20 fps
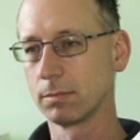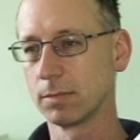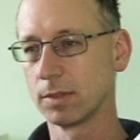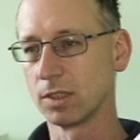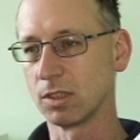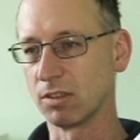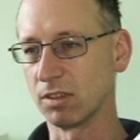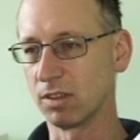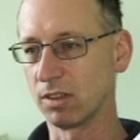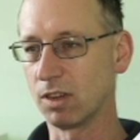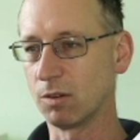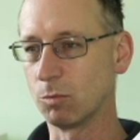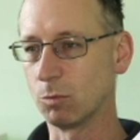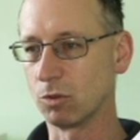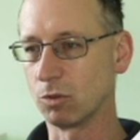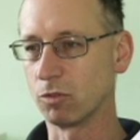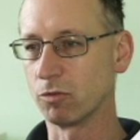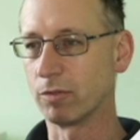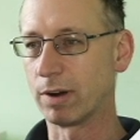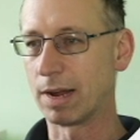Because I don't
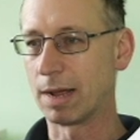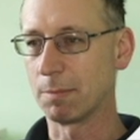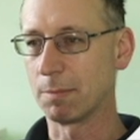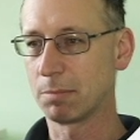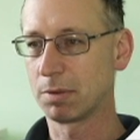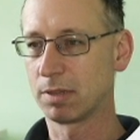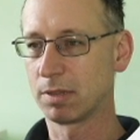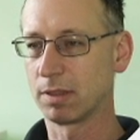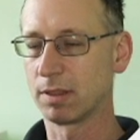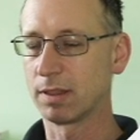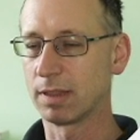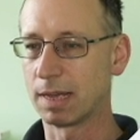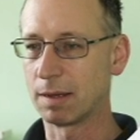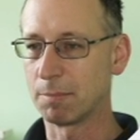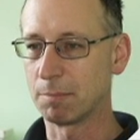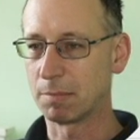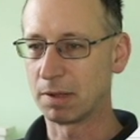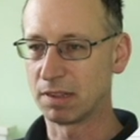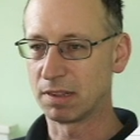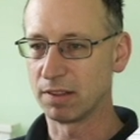want to wrap
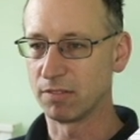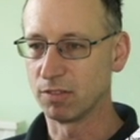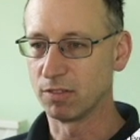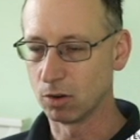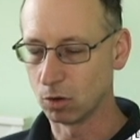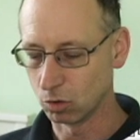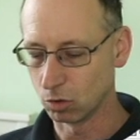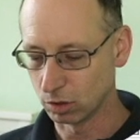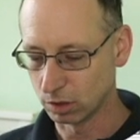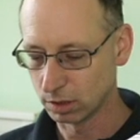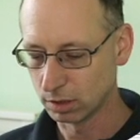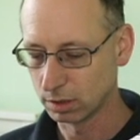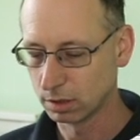that massive long